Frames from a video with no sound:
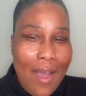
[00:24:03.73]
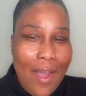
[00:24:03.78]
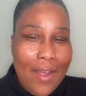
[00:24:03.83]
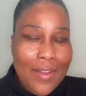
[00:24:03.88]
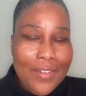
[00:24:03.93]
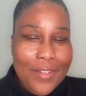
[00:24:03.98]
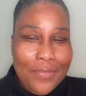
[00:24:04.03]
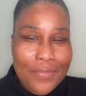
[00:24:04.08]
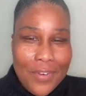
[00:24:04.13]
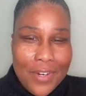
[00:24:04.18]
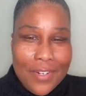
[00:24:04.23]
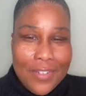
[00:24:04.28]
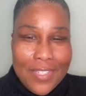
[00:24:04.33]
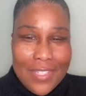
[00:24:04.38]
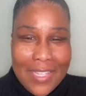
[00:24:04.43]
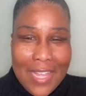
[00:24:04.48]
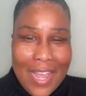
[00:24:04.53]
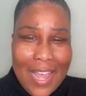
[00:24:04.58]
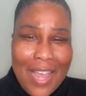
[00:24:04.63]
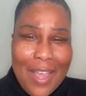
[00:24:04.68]
are the
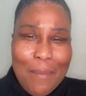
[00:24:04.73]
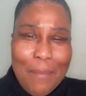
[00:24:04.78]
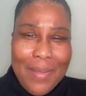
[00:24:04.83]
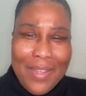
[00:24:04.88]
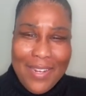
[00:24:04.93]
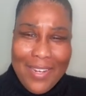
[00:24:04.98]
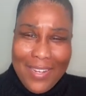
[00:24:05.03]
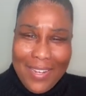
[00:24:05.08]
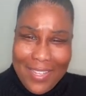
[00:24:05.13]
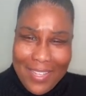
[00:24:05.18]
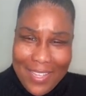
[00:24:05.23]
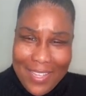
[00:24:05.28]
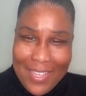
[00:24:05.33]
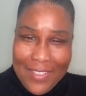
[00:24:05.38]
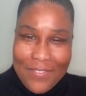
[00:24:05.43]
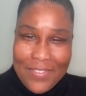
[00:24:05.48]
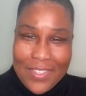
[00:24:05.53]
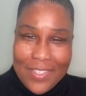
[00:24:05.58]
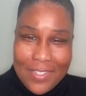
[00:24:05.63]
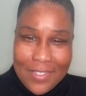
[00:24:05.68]
first time,
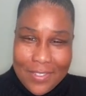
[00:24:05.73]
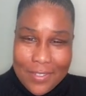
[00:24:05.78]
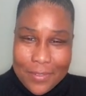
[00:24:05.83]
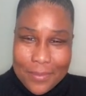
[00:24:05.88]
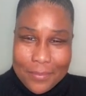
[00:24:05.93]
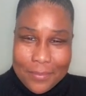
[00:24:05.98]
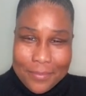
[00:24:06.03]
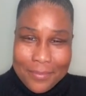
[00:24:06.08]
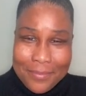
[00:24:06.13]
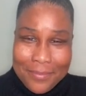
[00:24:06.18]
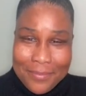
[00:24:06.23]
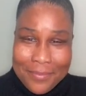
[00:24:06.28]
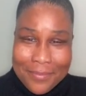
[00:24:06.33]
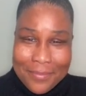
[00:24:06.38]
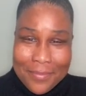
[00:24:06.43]
believe them.